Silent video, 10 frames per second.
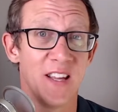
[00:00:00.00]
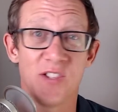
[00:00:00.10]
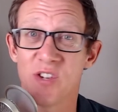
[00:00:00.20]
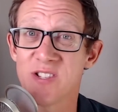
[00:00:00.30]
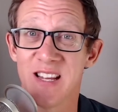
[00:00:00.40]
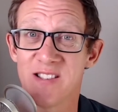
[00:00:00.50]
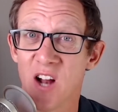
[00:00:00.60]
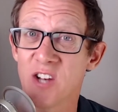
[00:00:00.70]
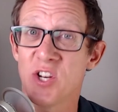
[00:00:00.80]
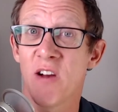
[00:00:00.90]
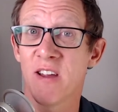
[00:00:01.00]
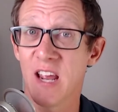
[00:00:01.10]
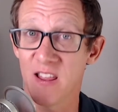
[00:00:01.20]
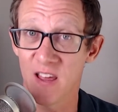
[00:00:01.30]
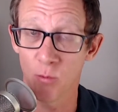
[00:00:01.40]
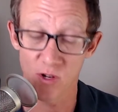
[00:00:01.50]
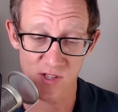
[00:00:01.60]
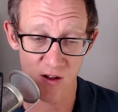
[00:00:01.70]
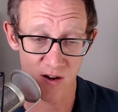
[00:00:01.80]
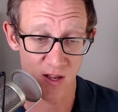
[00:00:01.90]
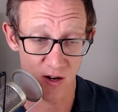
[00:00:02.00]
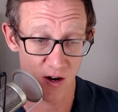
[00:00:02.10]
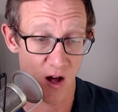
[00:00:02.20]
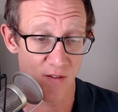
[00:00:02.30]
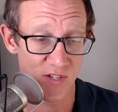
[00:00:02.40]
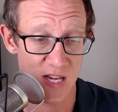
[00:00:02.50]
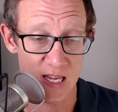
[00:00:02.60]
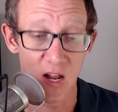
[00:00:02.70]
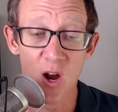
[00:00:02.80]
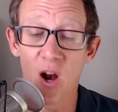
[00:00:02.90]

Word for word: it's not sharing anything when it's on in an off state.